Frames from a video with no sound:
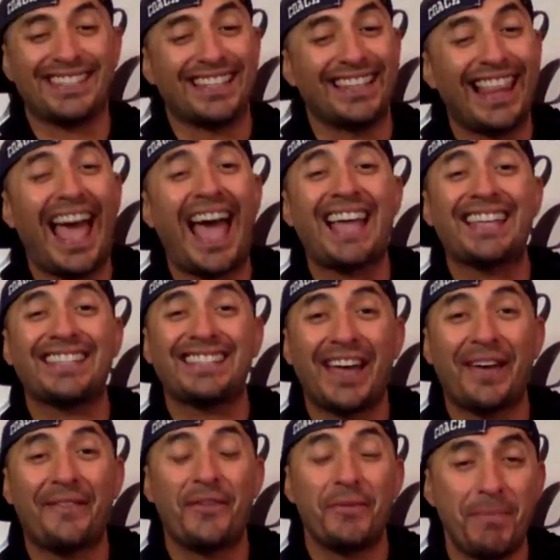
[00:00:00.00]
day. It's the
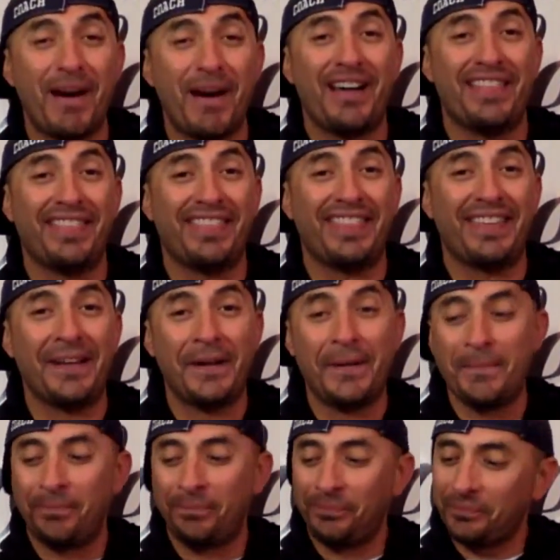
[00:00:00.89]
last day of the month.
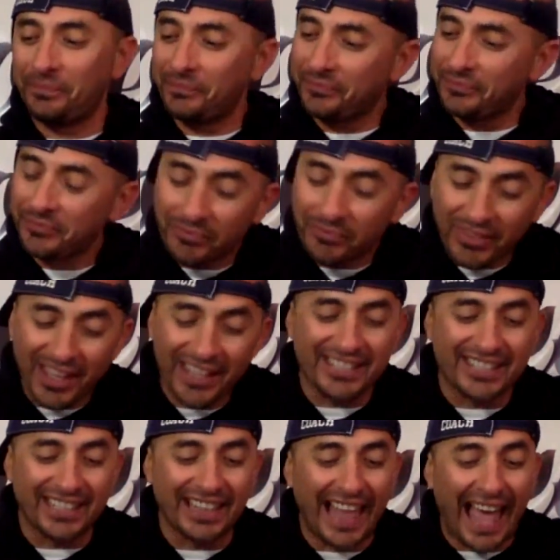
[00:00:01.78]

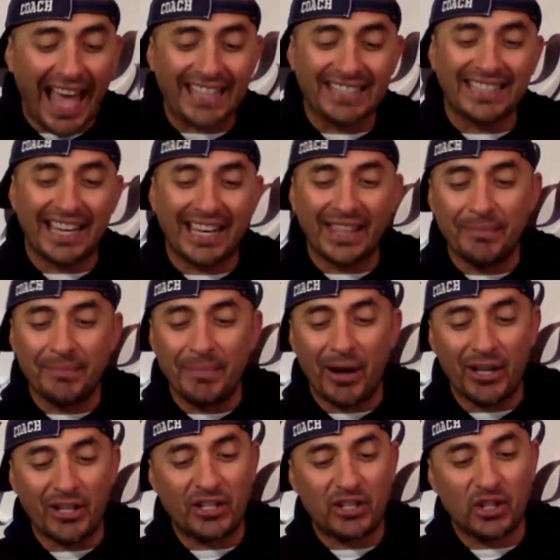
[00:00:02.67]
It's the last day
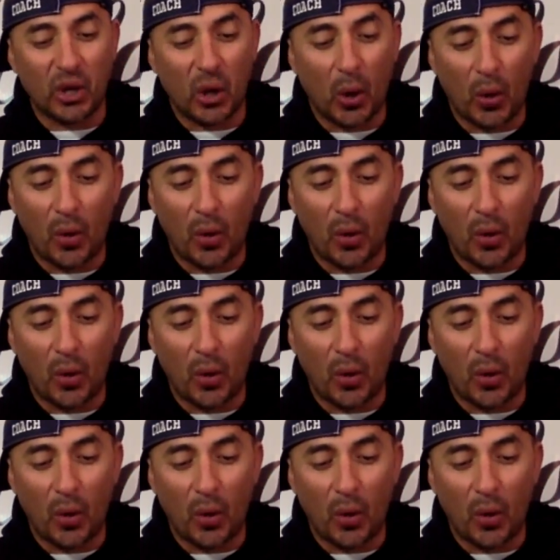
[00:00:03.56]
of the month.